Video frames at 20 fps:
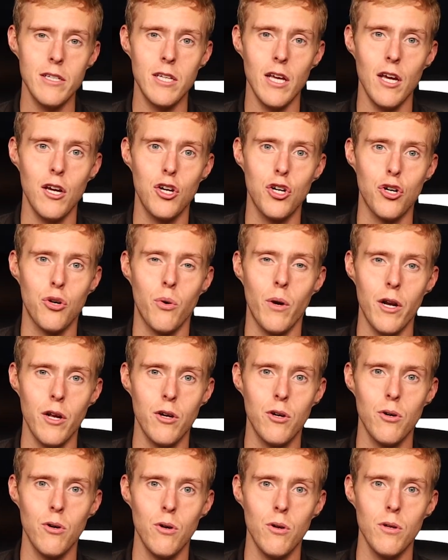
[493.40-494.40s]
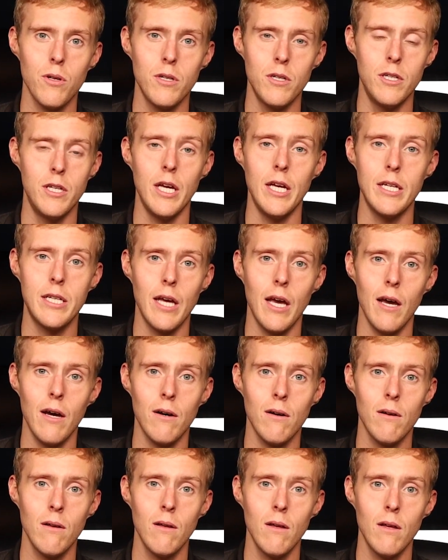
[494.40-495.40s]
is a critical
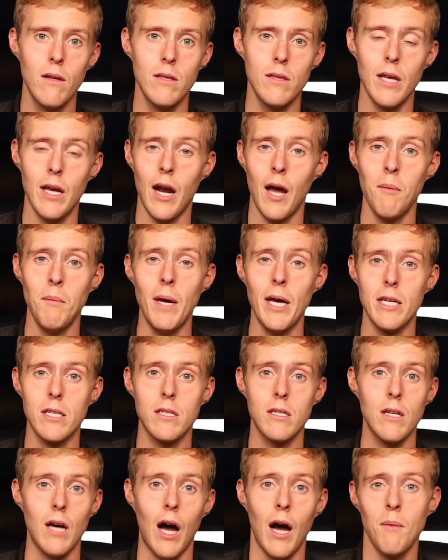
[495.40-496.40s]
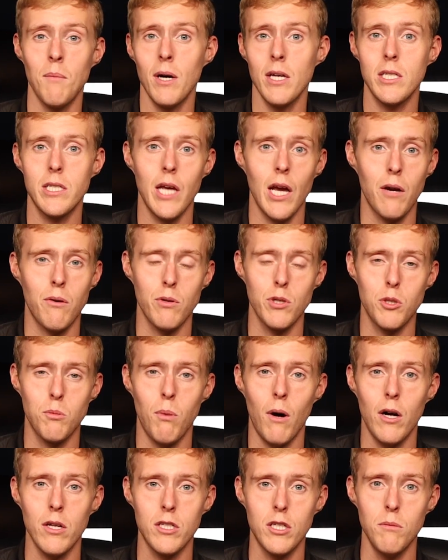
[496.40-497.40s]
detail that I missed. I must take
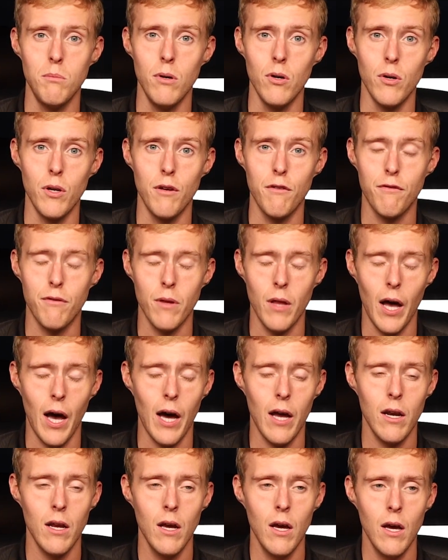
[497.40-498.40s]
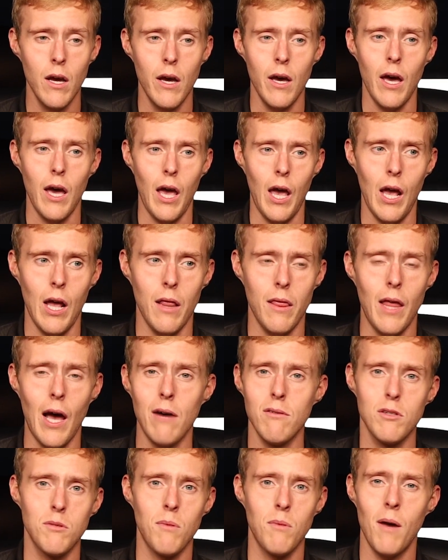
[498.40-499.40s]
responsibility for that. And
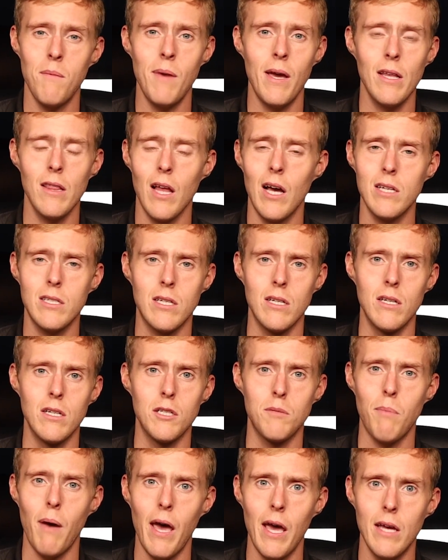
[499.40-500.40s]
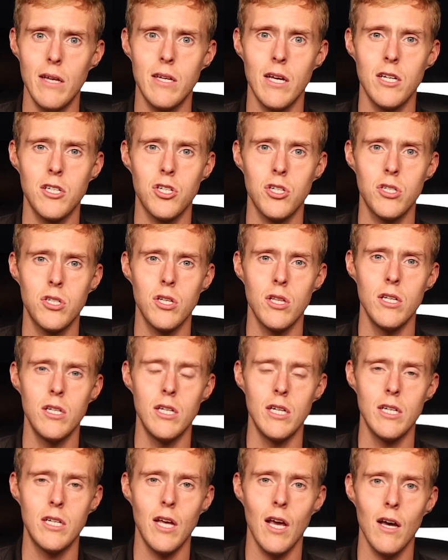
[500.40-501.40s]
that was my main lesson is pay attention to the
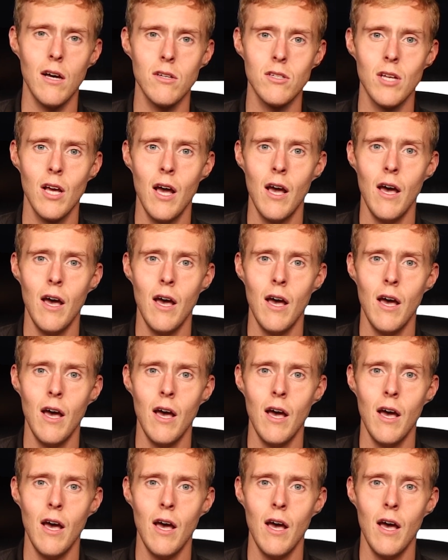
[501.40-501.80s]
details,